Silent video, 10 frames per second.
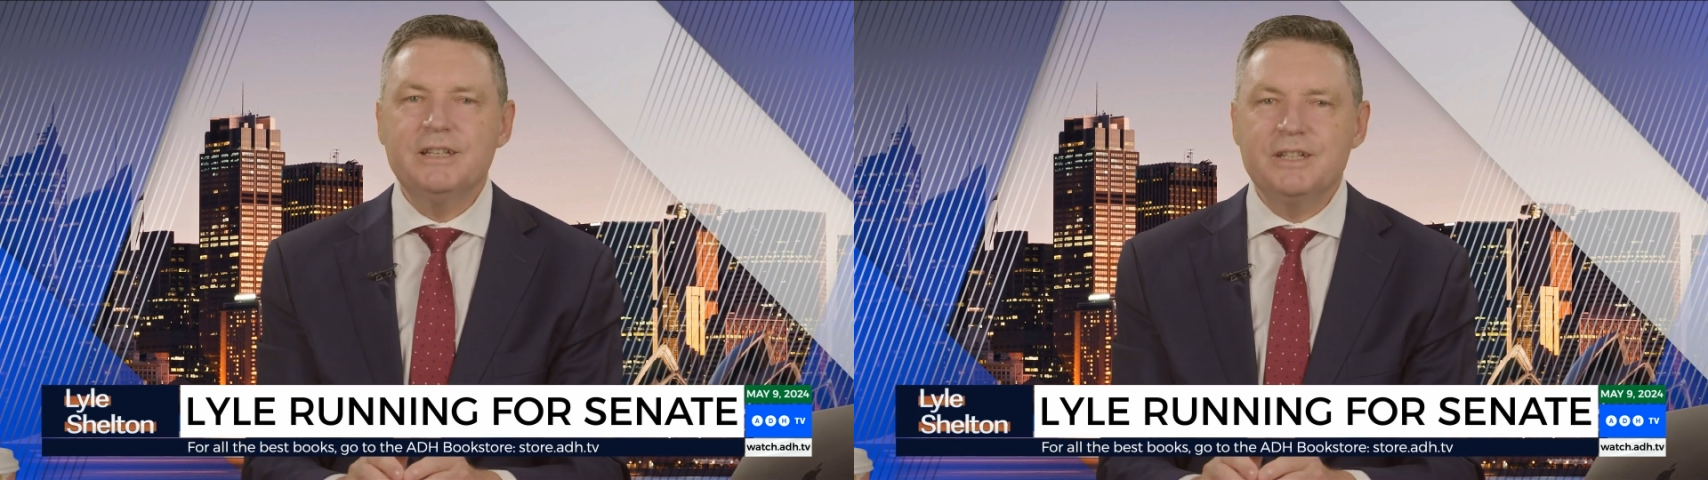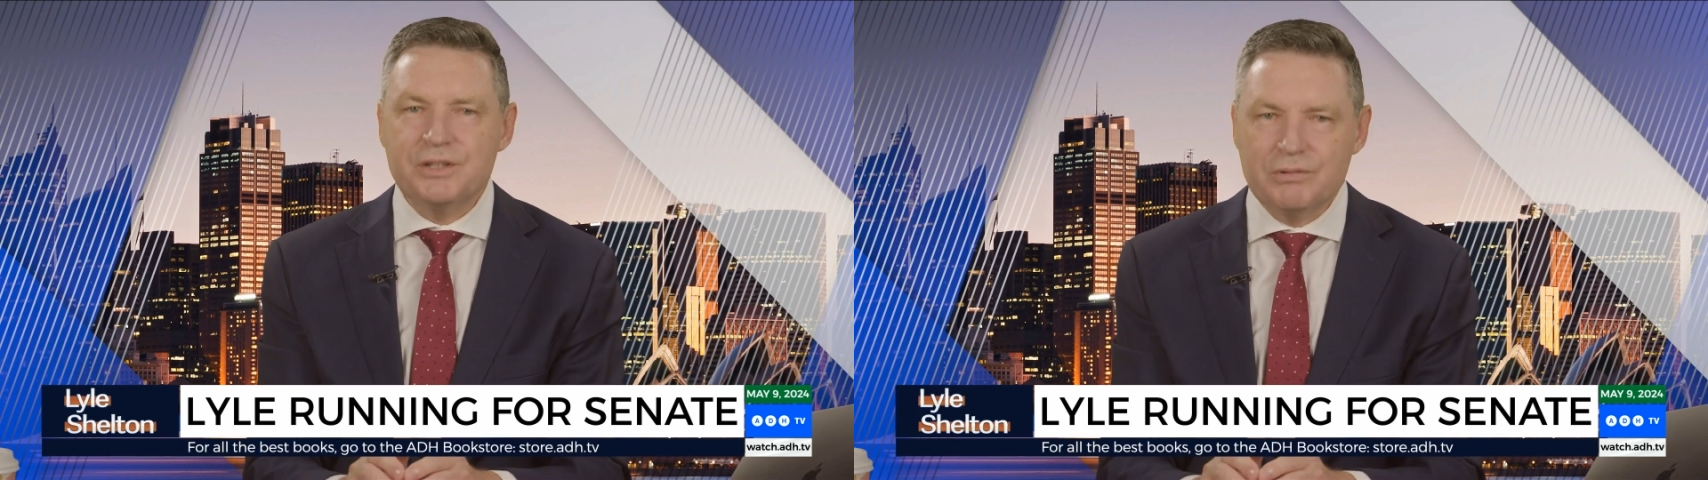
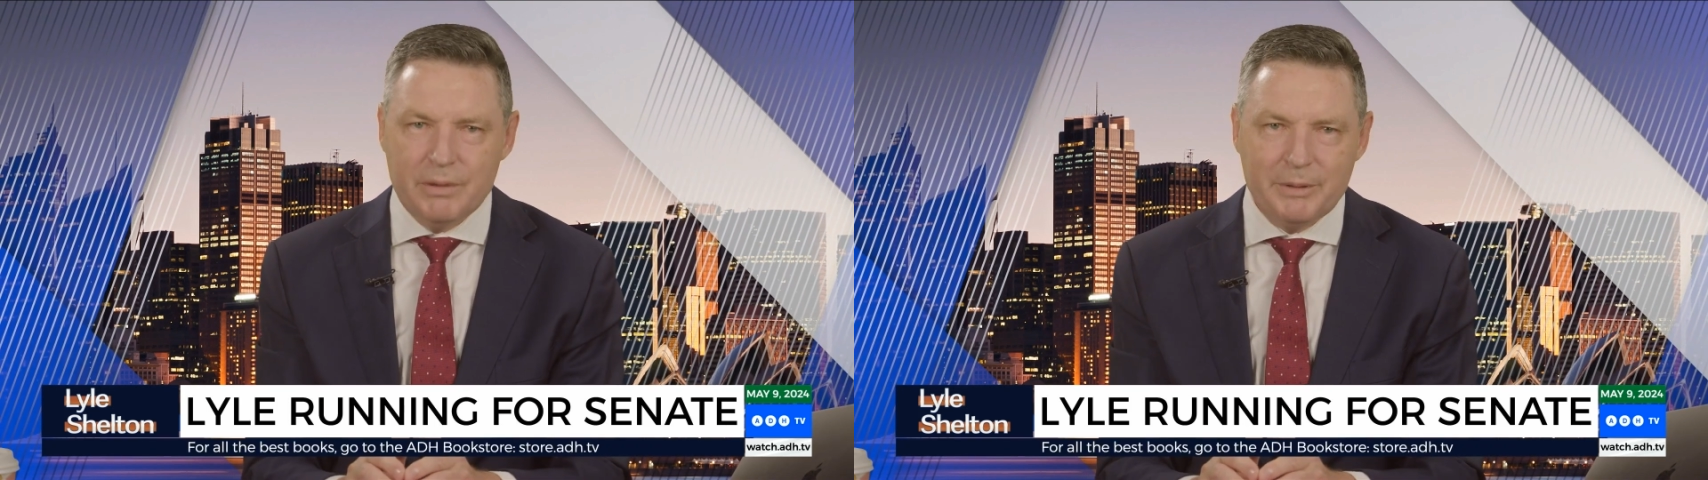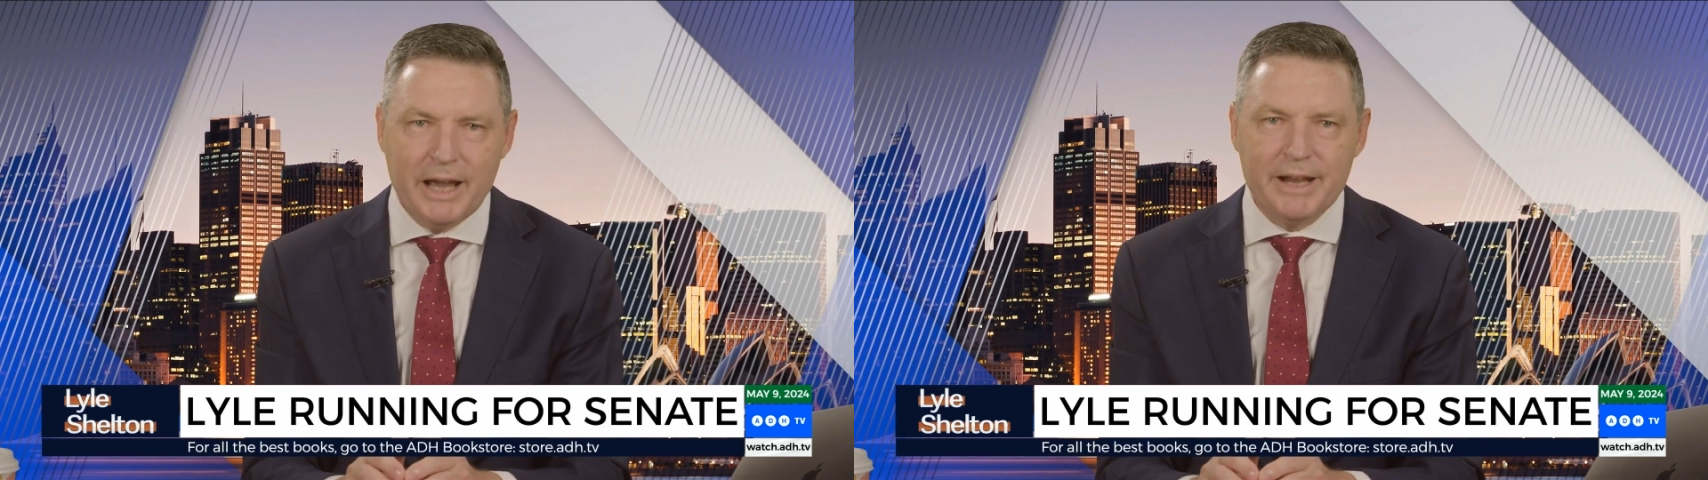
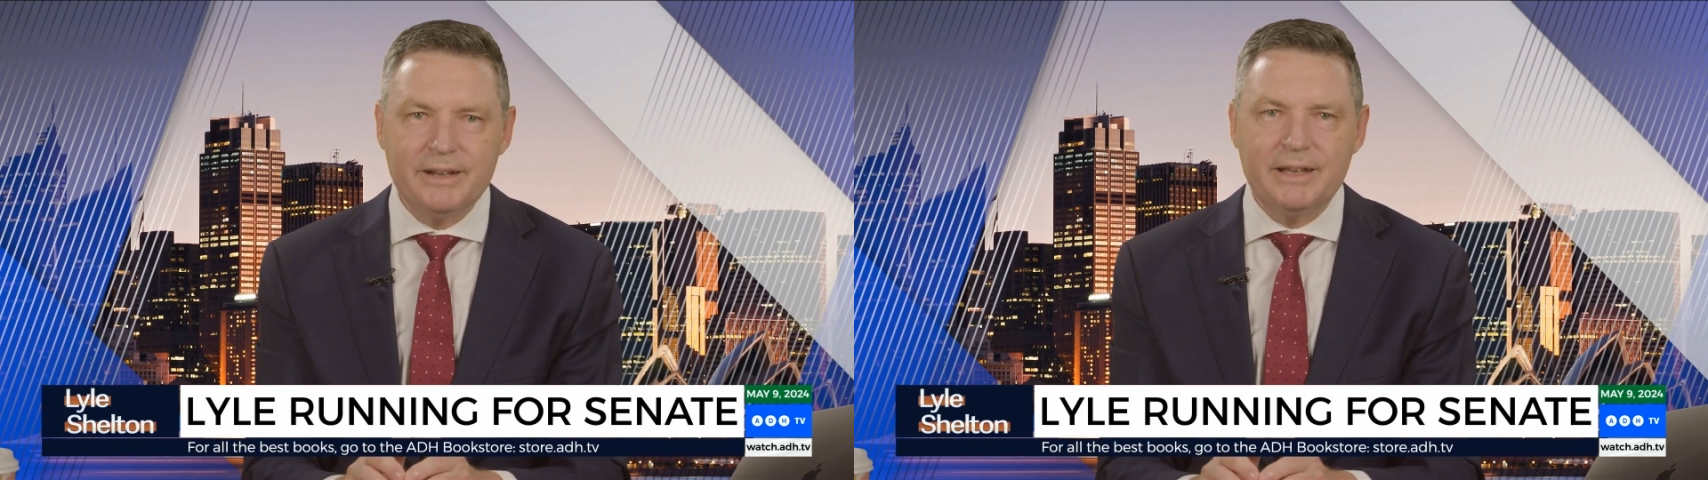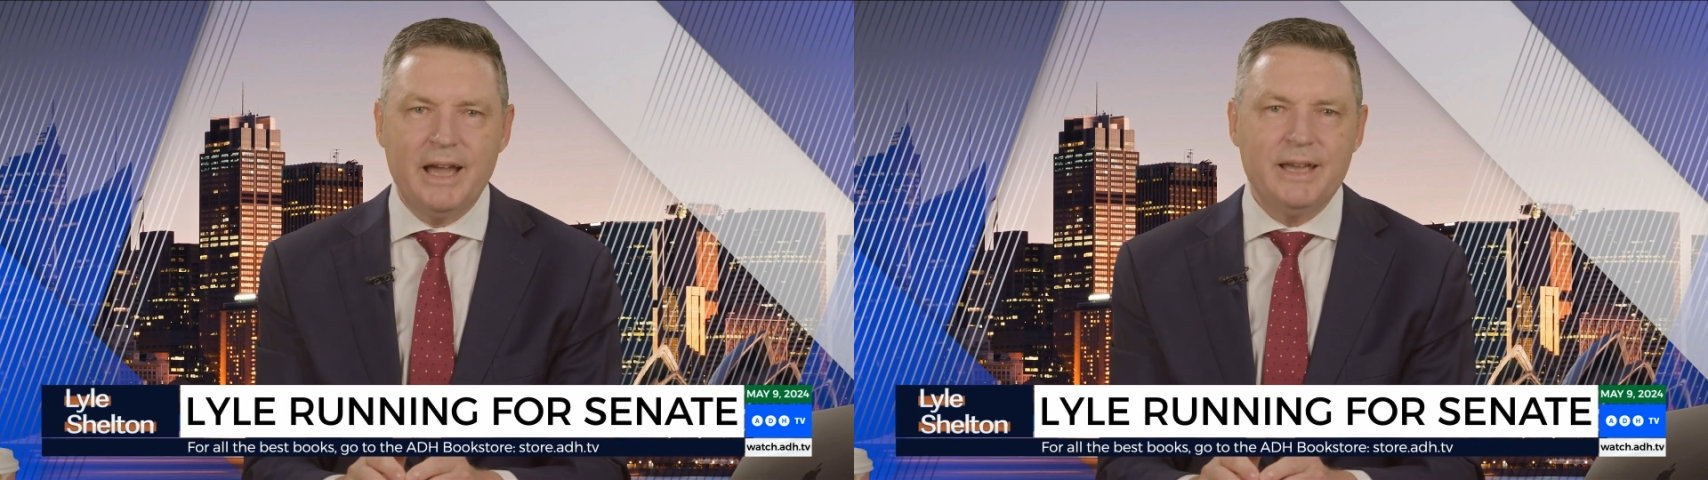discriminated
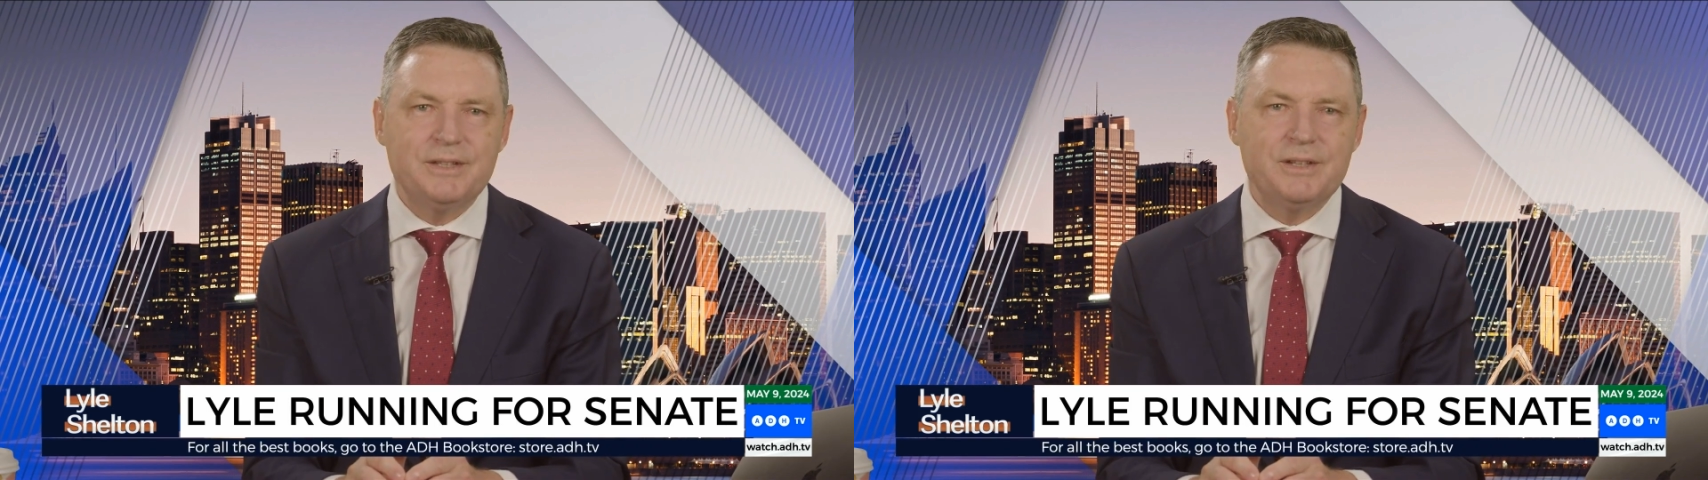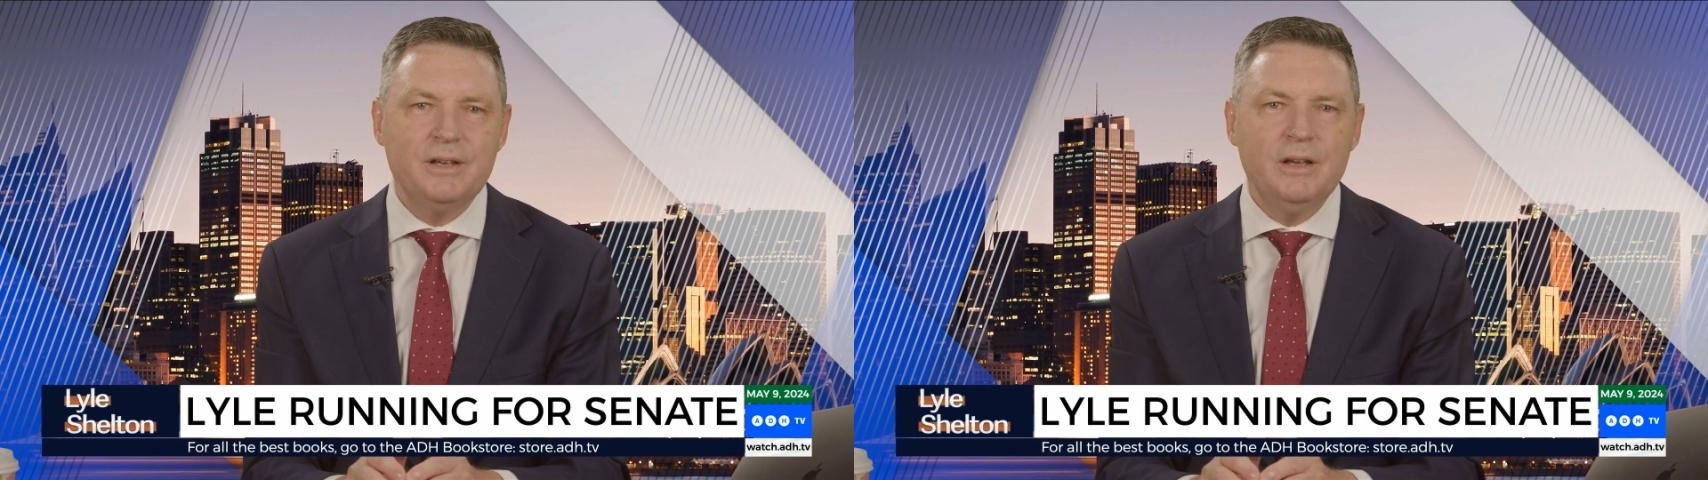
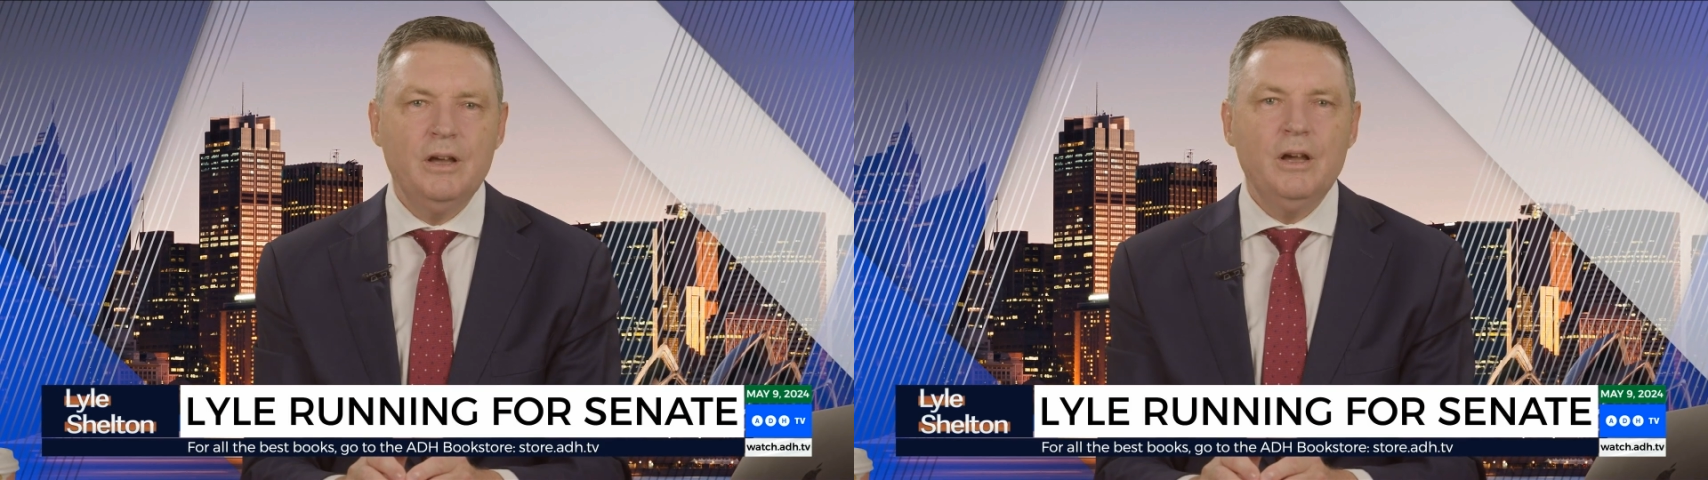against.